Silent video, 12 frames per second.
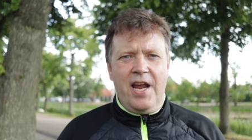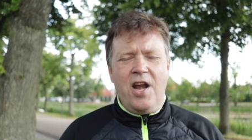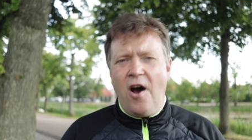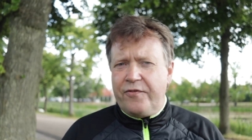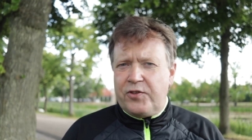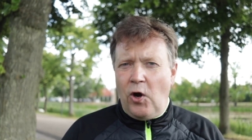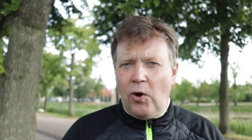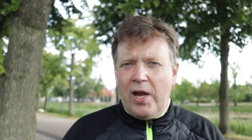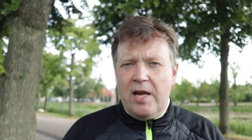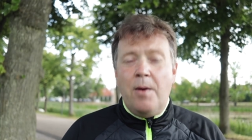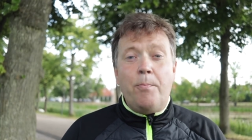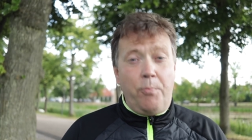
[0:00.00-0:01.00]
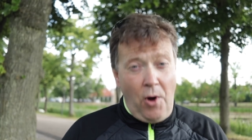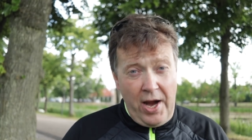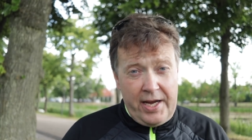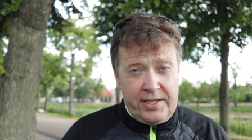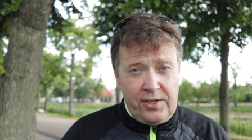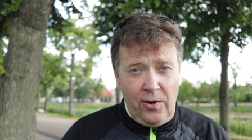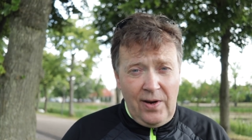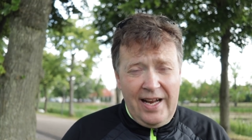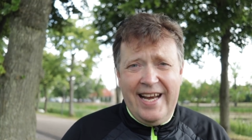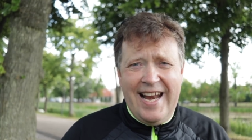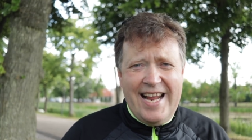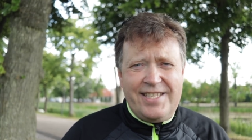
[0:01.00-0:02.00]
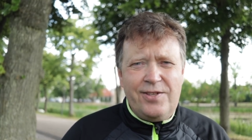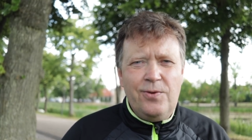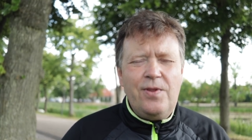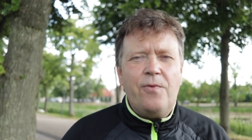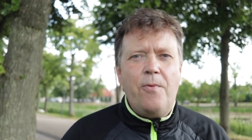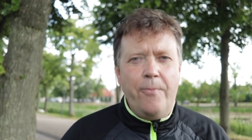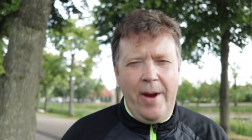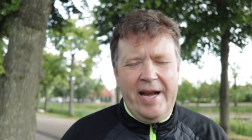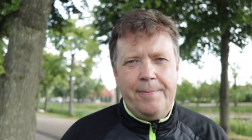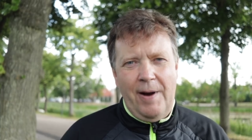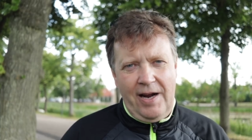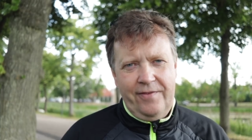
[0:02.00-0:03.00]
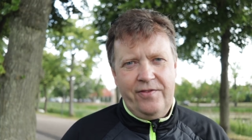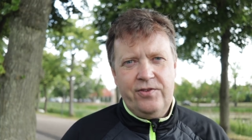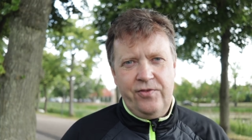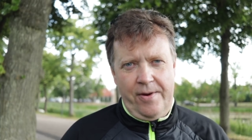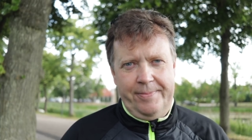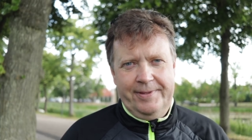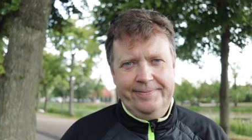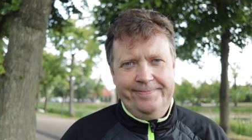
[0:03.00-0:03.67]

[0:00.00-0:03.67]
Enough talking, break is over, let's do the remaining part of the trip.